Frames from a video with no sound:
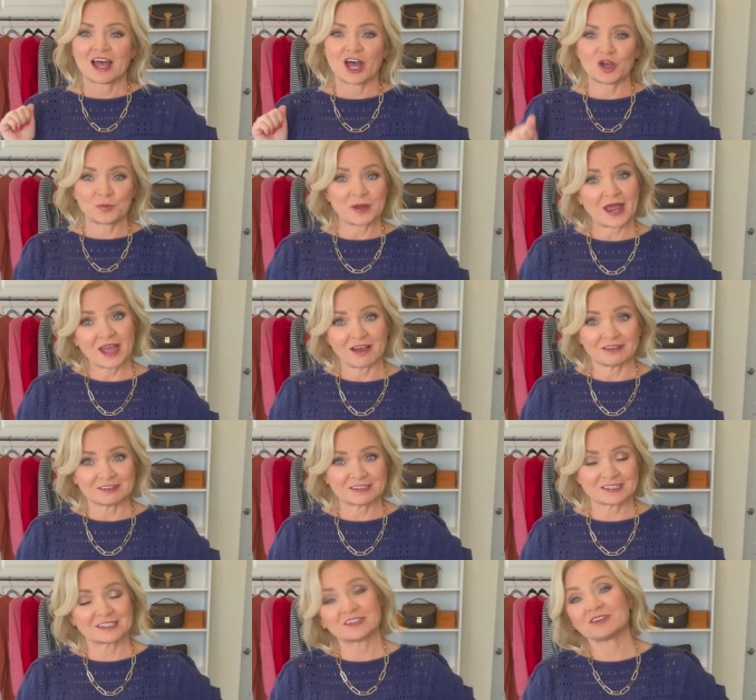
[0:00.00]
open
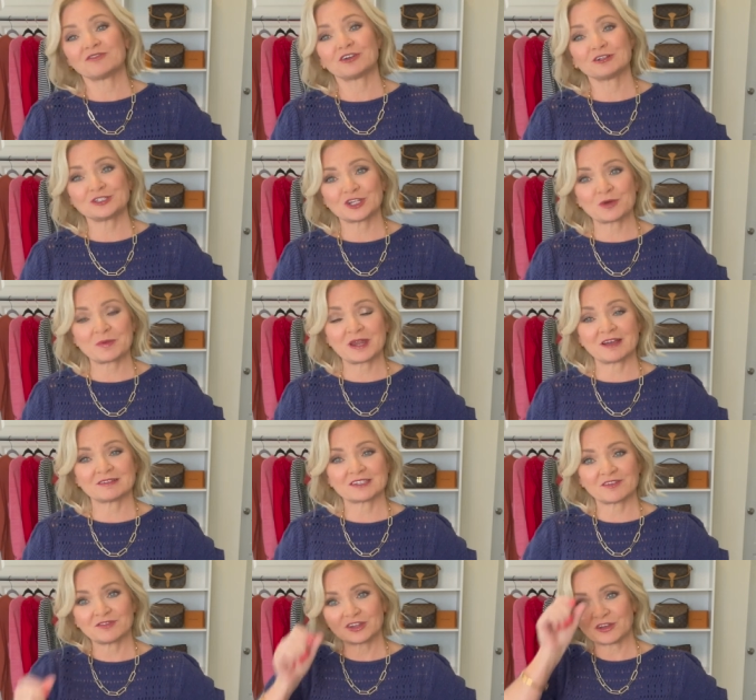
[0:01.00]
house. First open
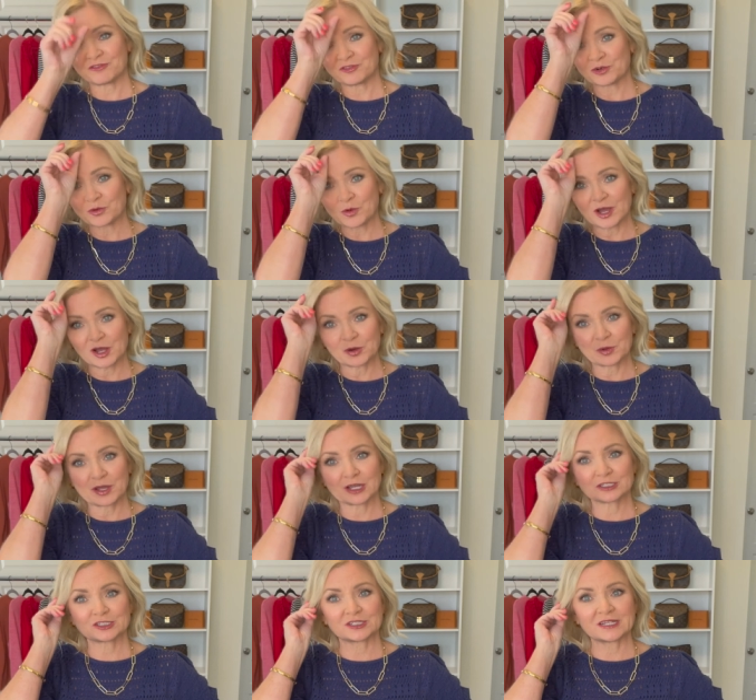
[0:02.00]
house I've done for a while. We
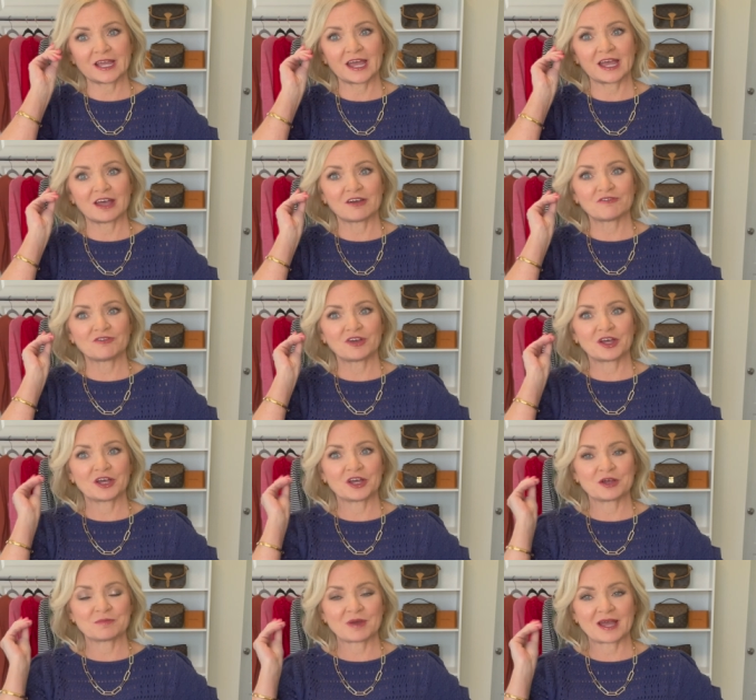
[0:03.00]
actually have
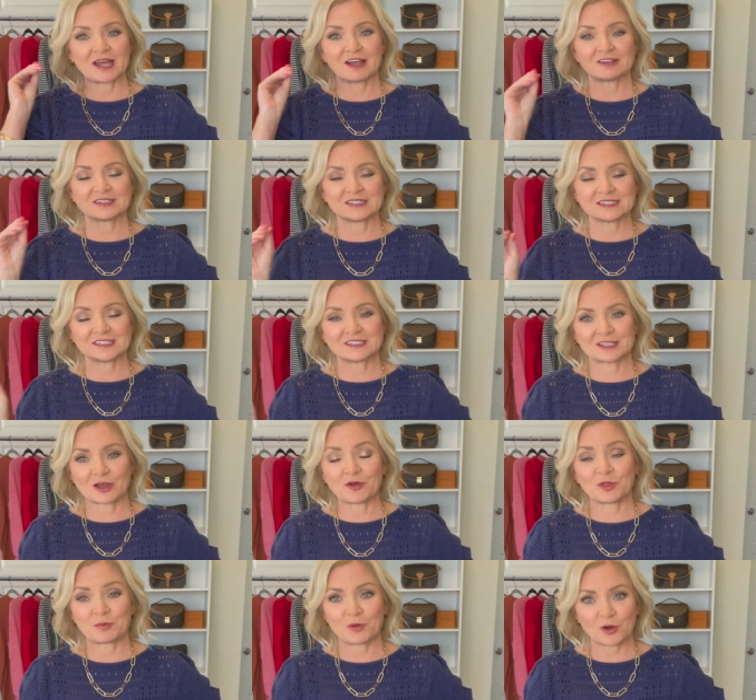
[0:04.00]
um, a house that's
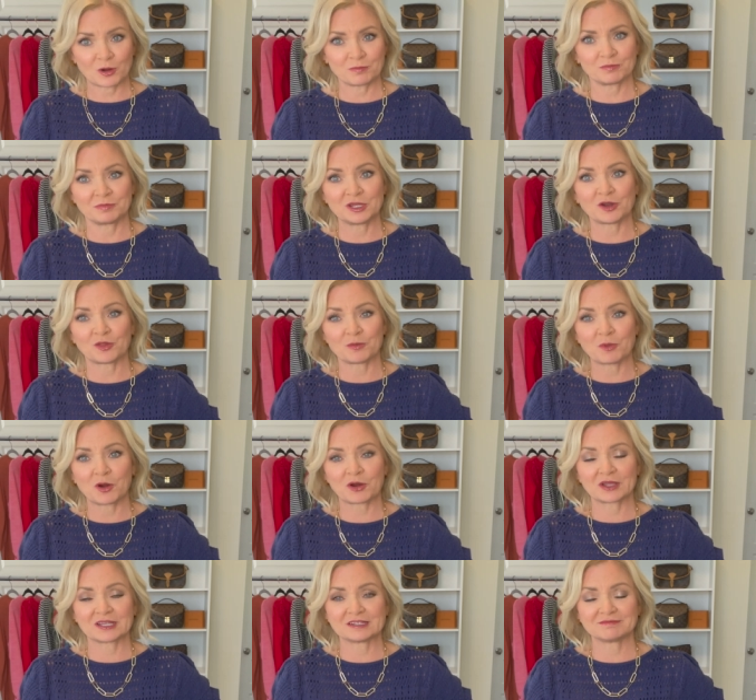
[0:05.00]
on the been on the
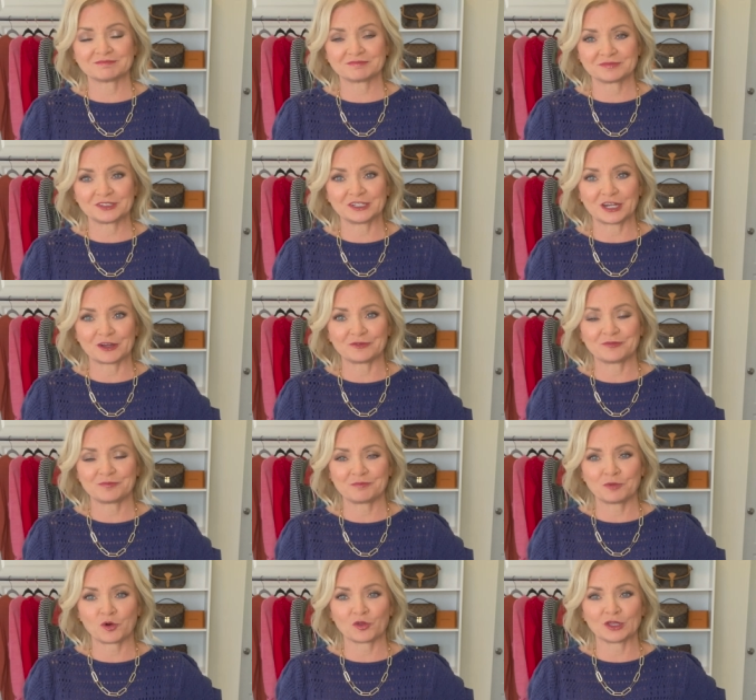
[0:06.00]
market, you know,
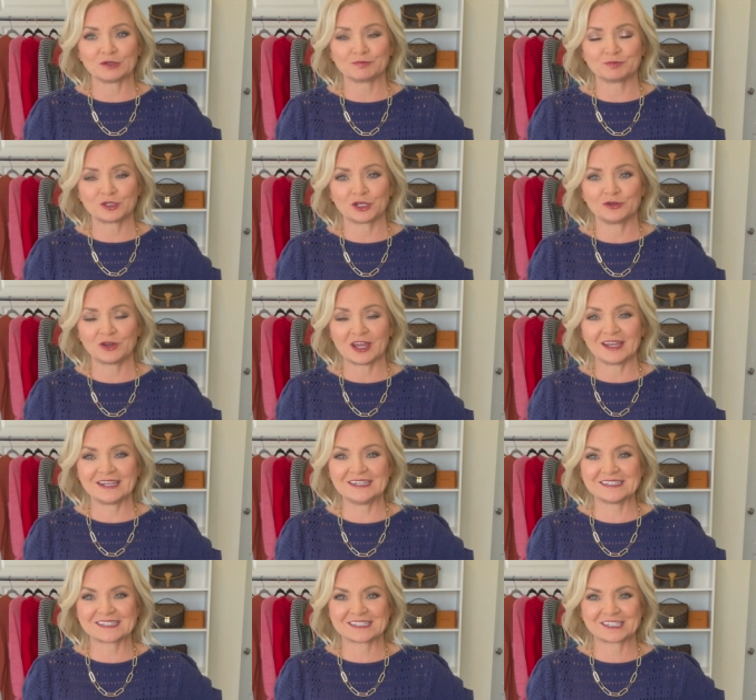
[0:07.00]
more than two days.